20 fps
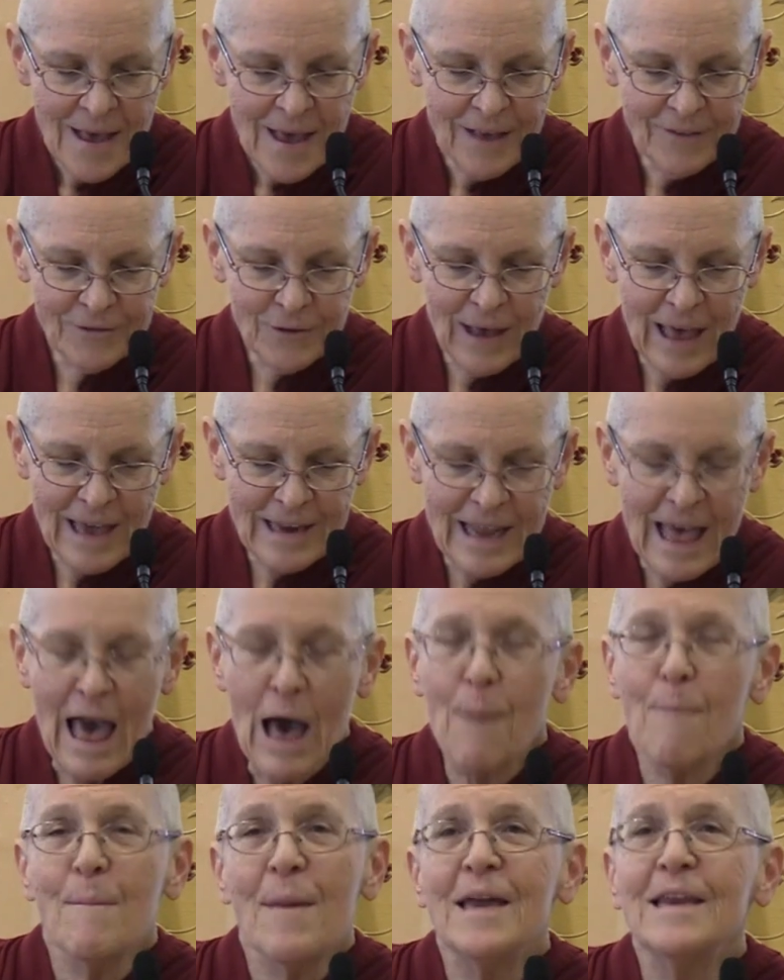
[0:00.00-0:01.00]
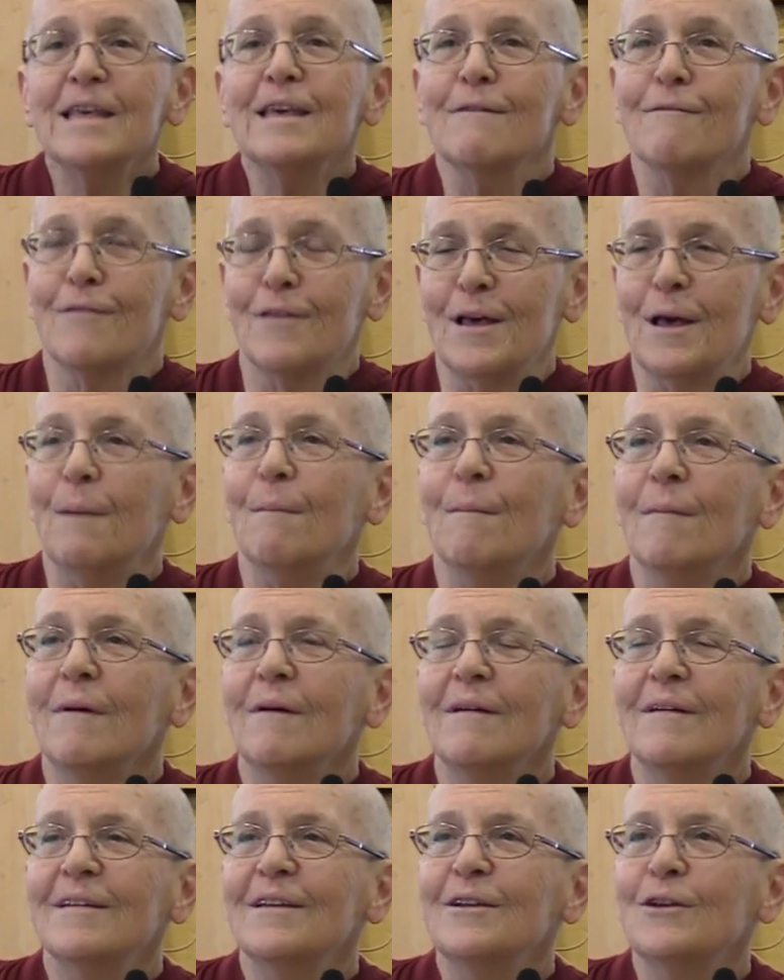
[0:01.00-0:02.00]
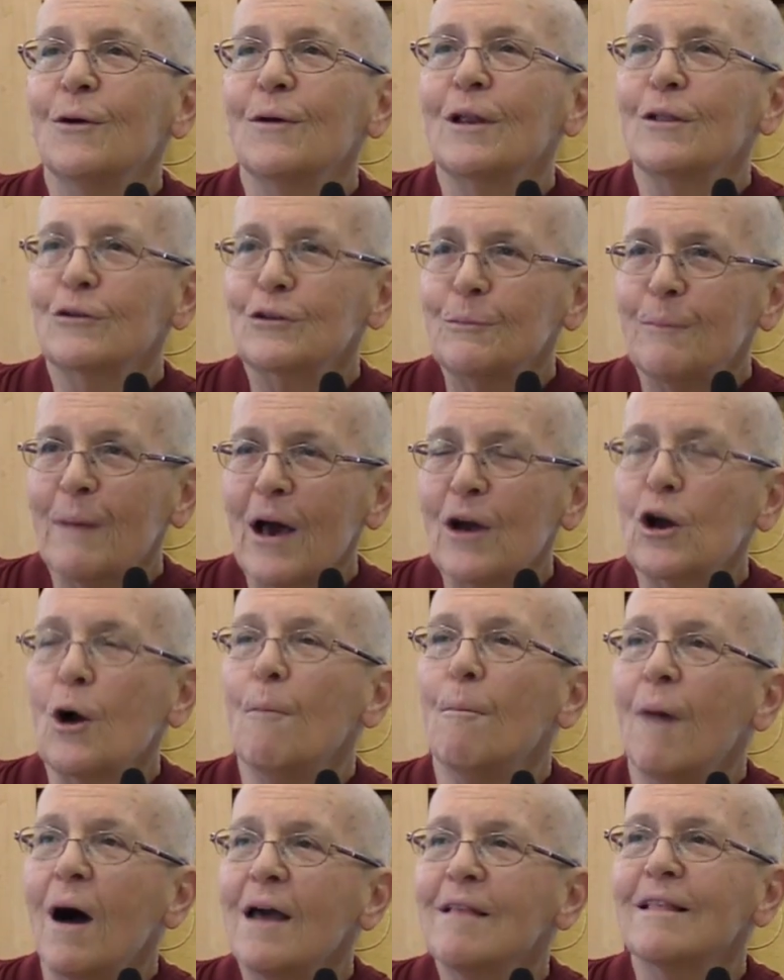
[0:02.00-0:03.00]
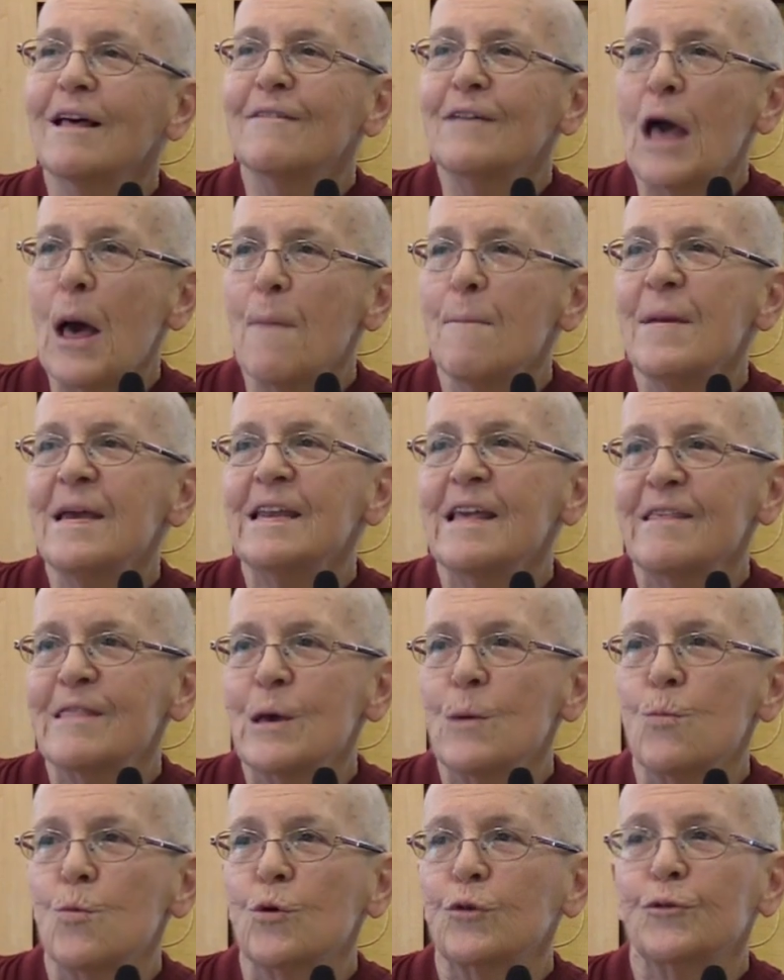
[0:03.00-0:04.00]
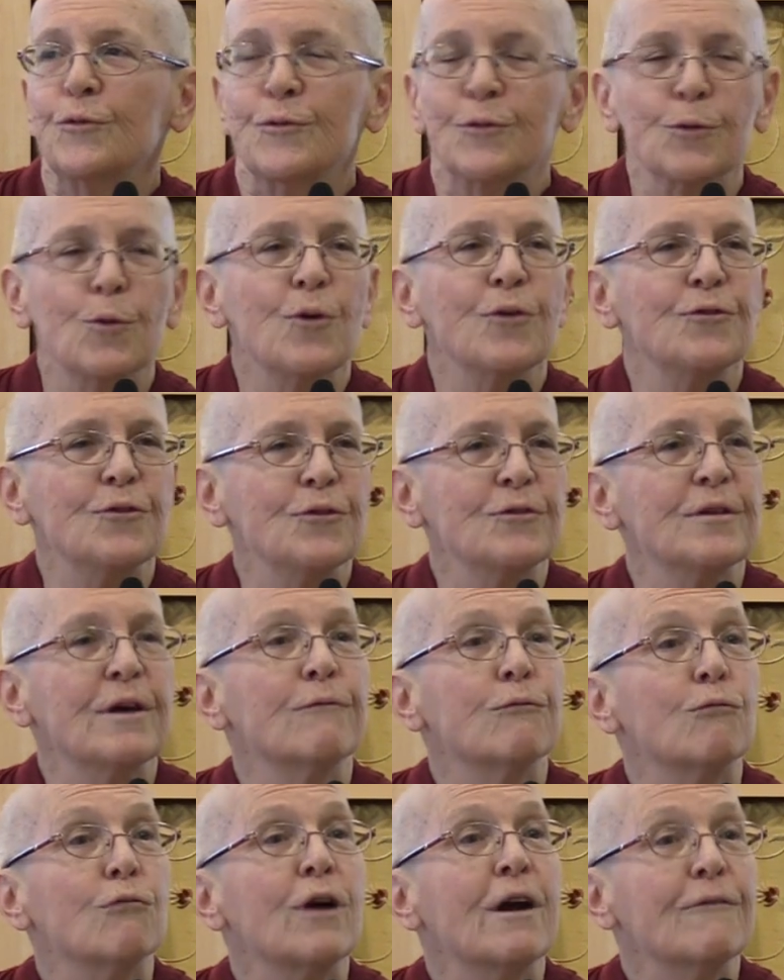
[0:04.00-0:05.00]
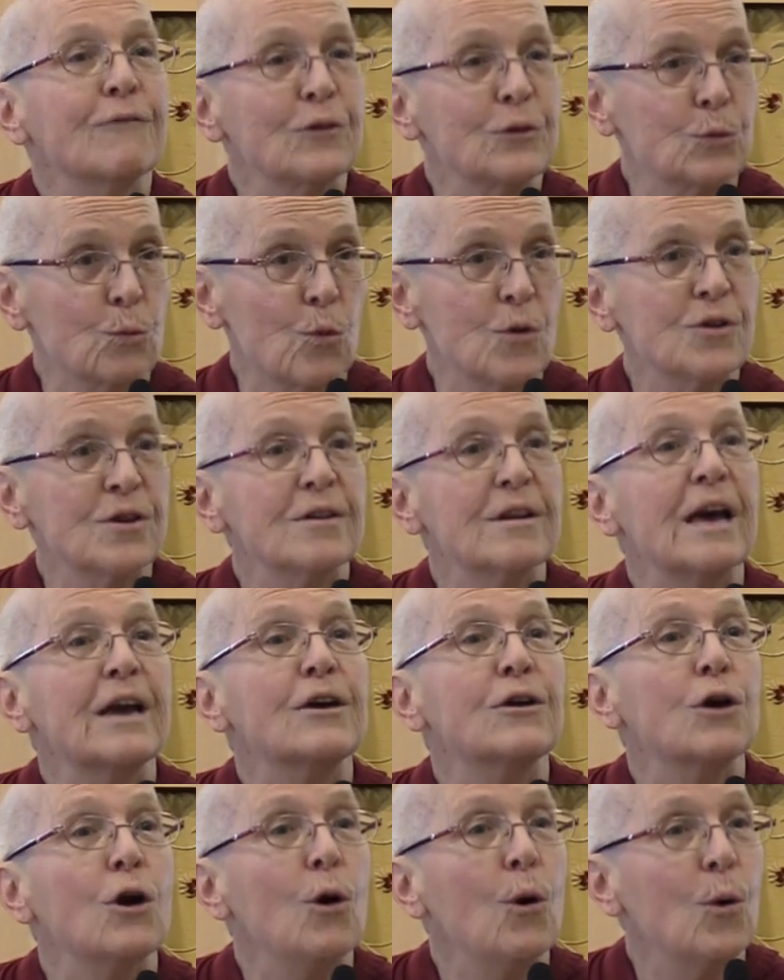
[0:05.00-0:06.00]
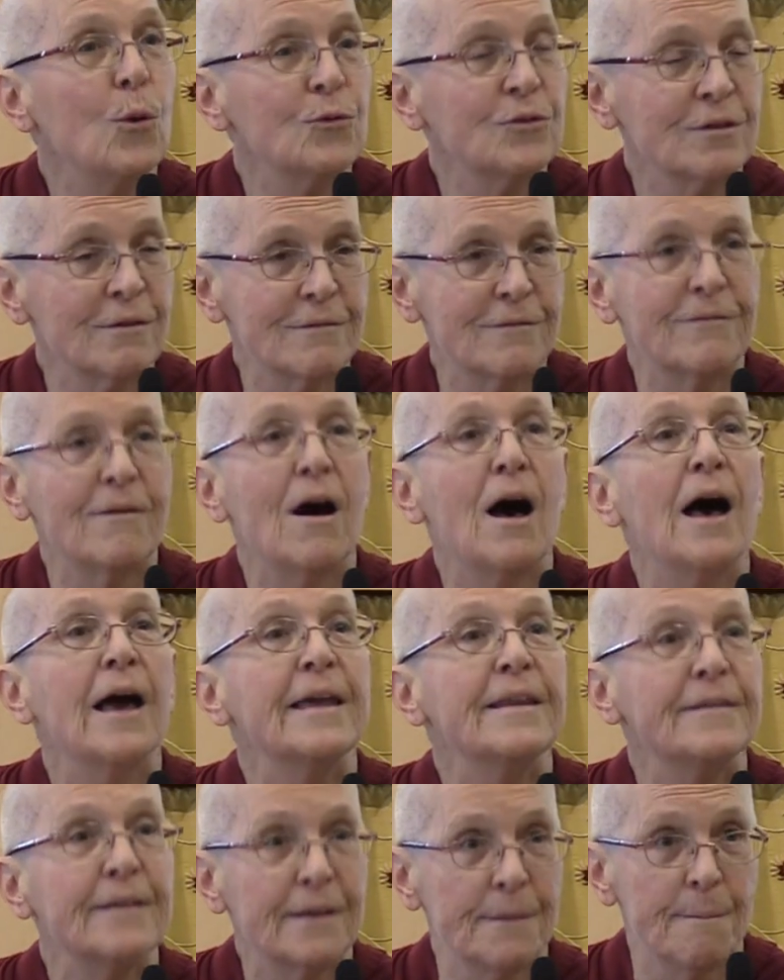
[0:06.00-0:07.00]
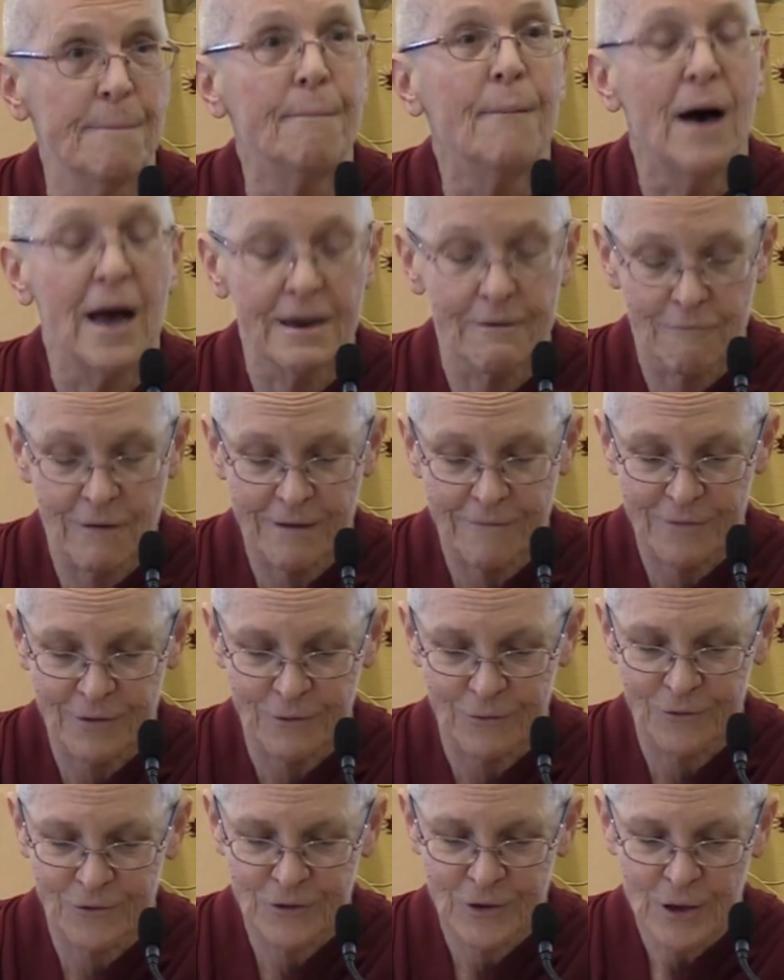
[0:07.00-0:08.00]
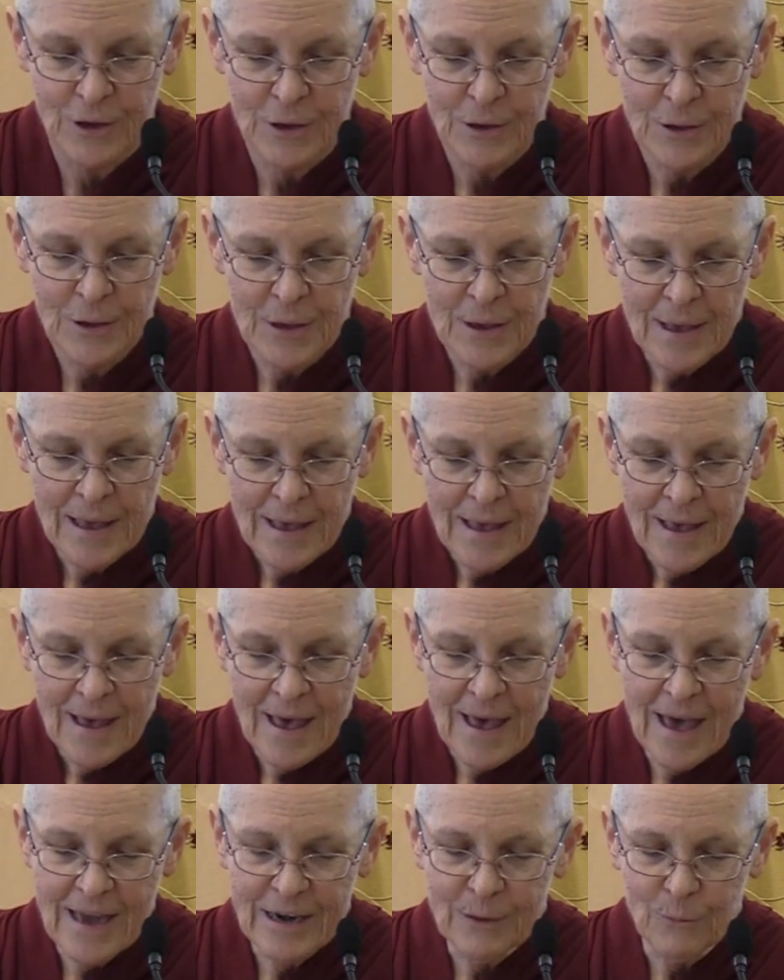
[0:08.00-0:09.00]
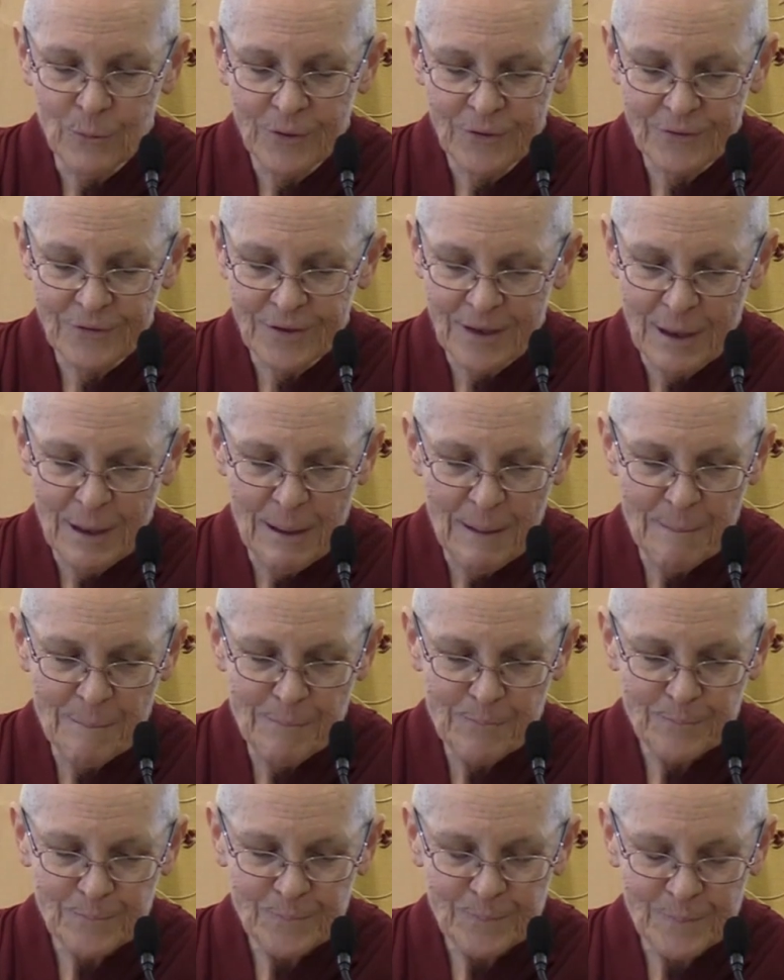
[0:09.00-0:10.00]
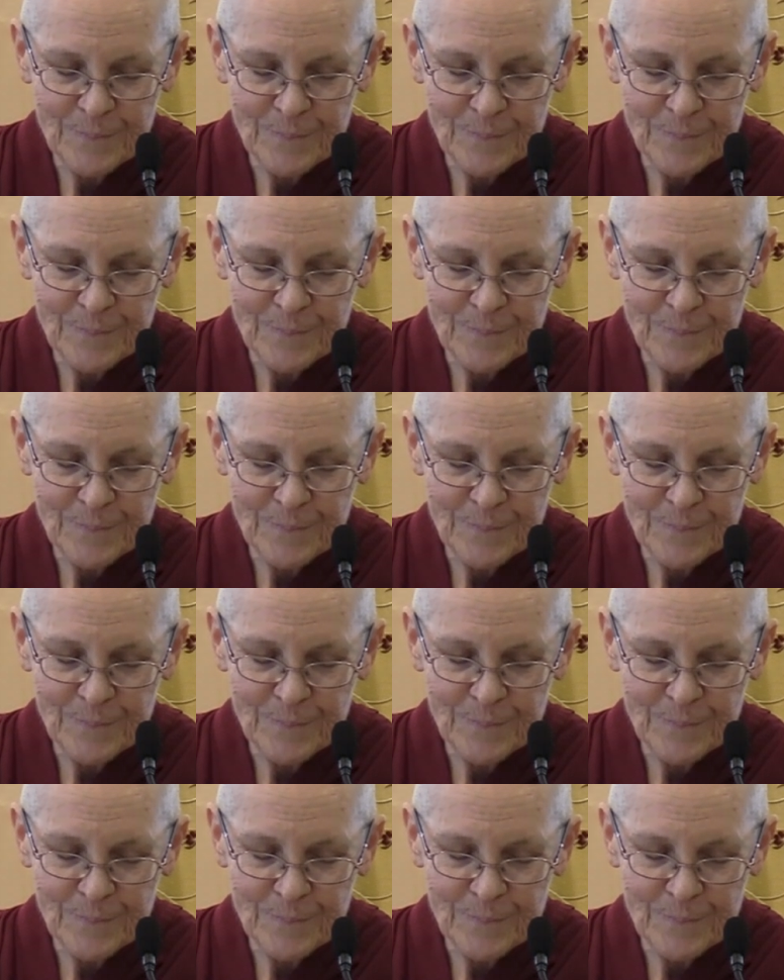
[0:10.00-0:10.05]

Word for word: and so, and how many of them, you know, I look back on my life, how many of them were sources of refuge? Where did I go to find my refuge? And it was, um,